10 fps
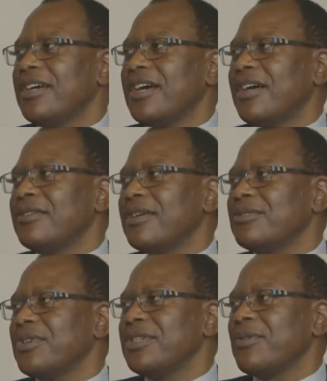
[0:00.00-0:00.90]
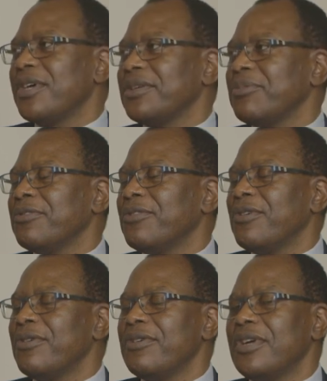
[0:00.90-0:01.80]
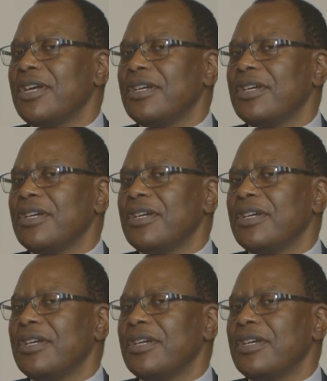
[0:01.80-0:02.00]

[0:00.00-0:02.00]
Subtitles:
20 kwacha before. Yeah.